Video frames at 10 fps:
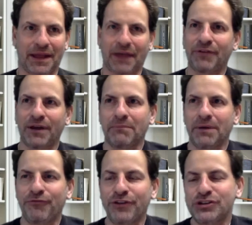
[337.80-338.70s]
I've got
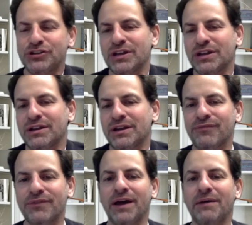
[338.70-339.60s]
my vision and
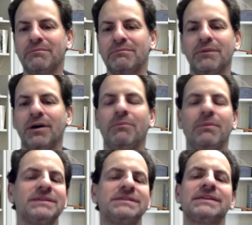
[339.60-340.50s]
I've got all
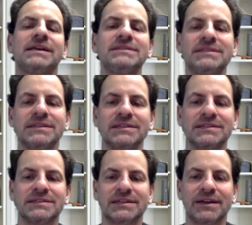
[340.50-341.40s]
my
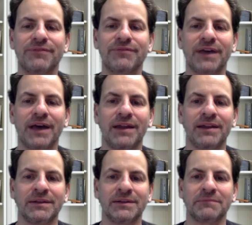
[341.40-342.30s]
senses and I've got
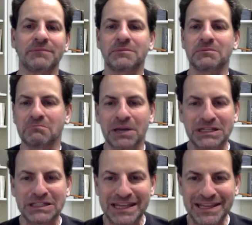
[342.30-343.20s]

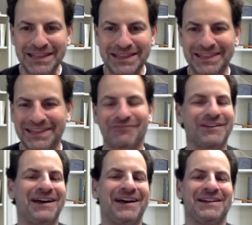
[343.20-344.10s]
my teeth and
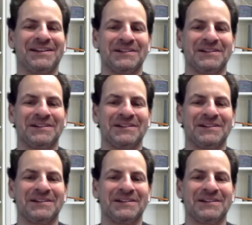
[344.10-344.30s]
I've got